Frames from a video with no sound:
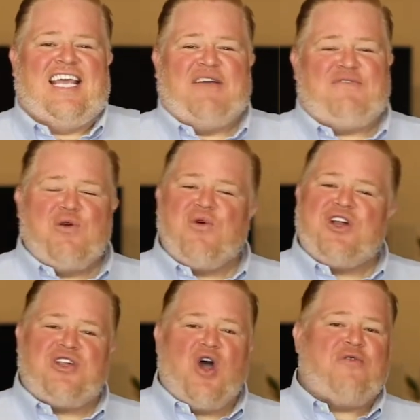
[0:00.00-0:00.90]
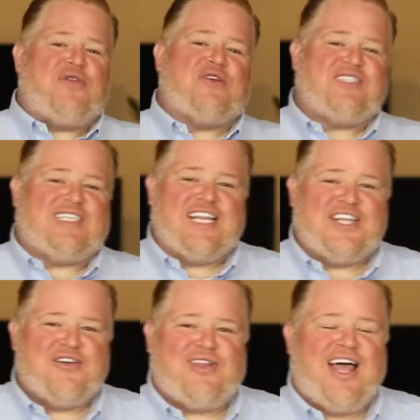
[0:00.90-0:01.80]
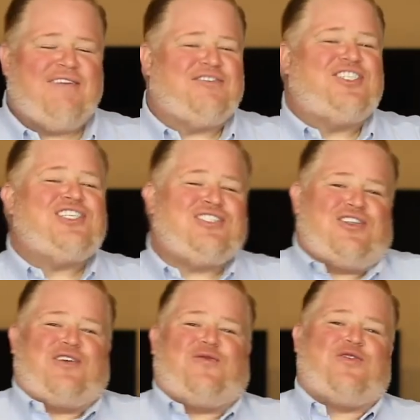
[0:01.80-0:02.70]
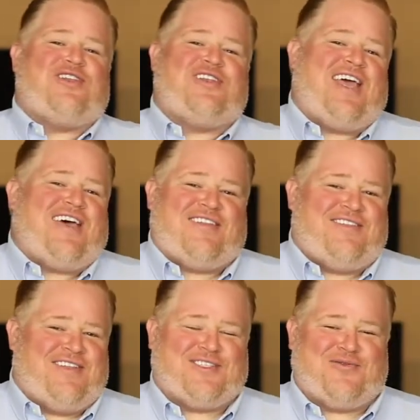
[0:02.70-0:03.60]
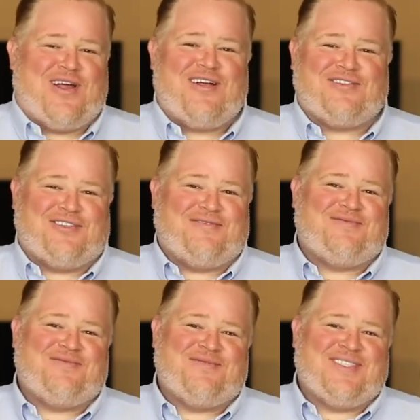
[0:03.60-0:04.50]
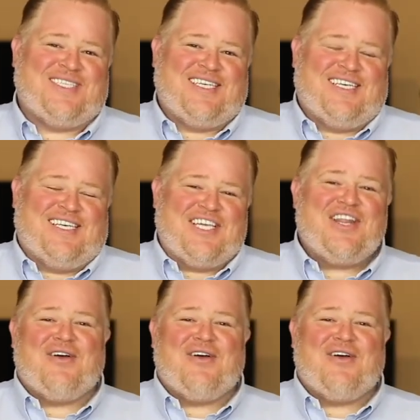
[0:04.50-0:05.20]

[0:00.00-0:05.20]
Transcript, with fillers: If you want to know if there's sin in your life, just look for the death that's around you. You